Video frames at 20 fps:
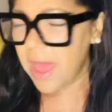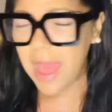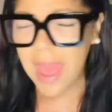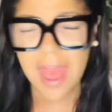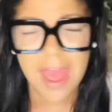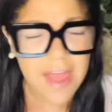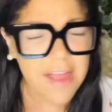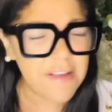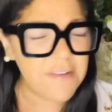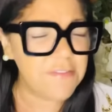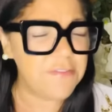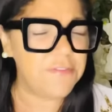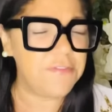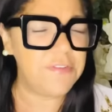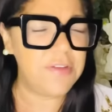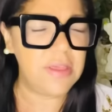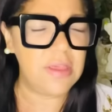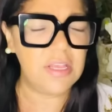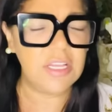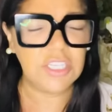
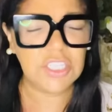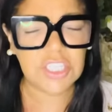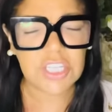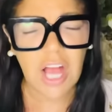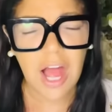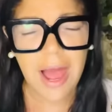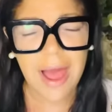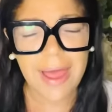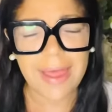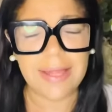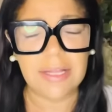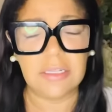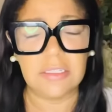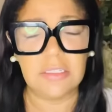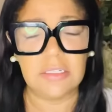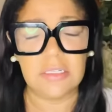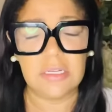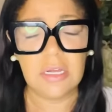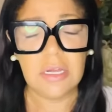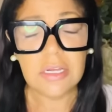Every
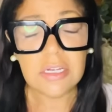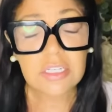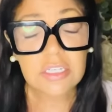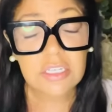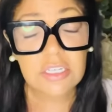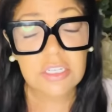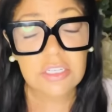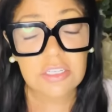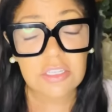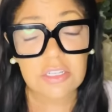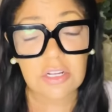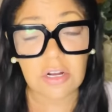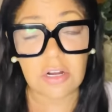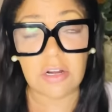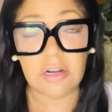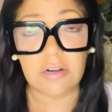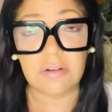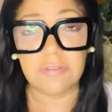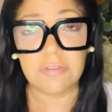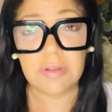child
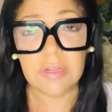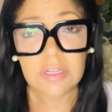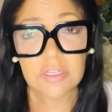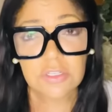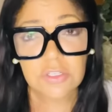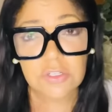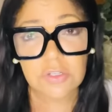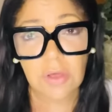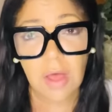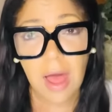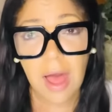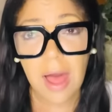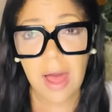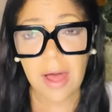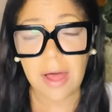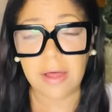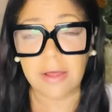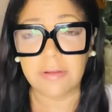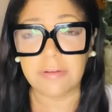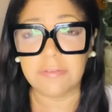deserves to
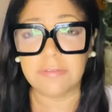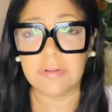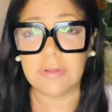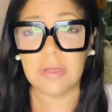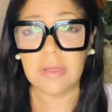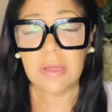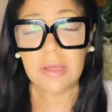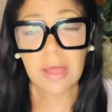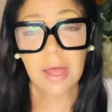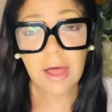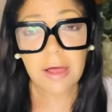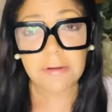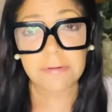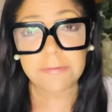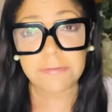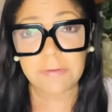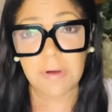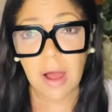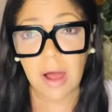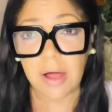have a
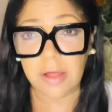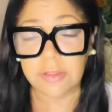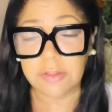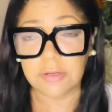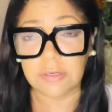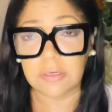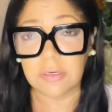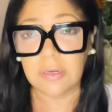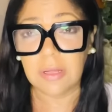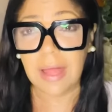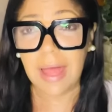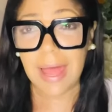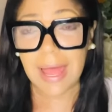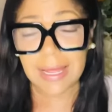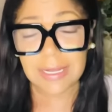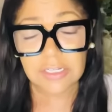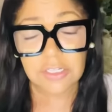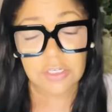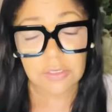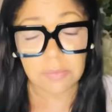father
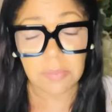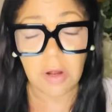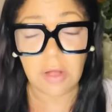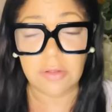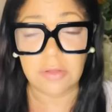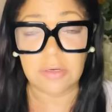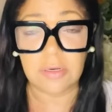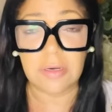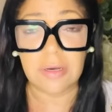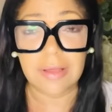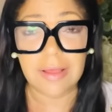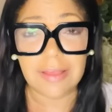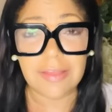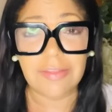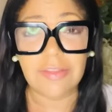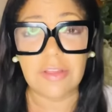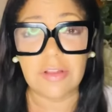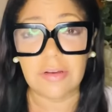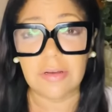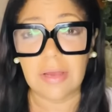and a mother
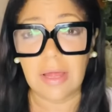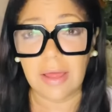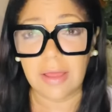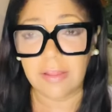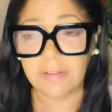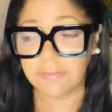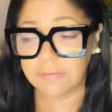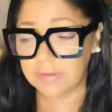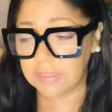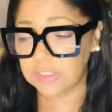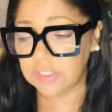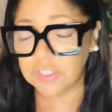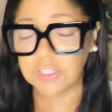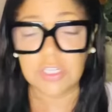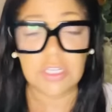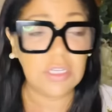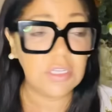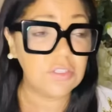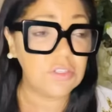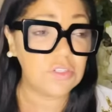in their life and
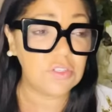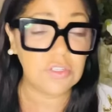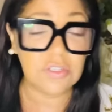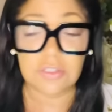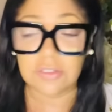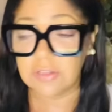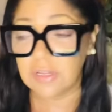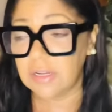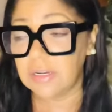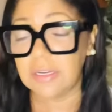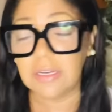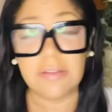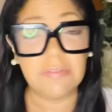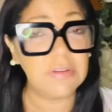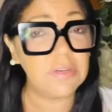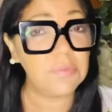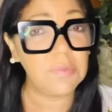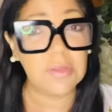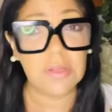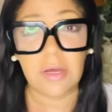she is just there
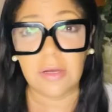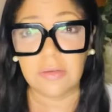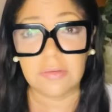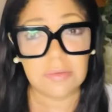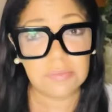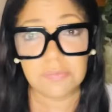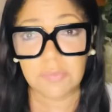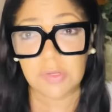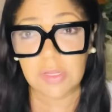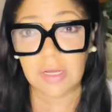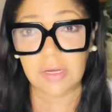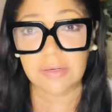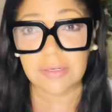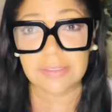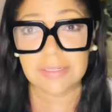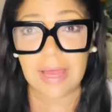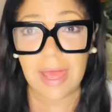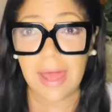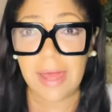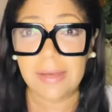living without without a
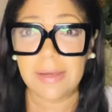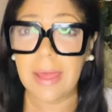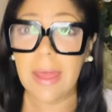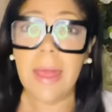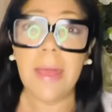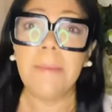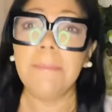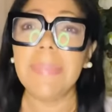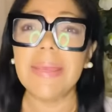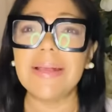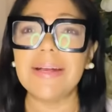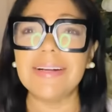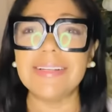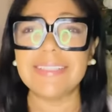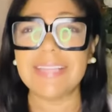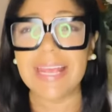dad because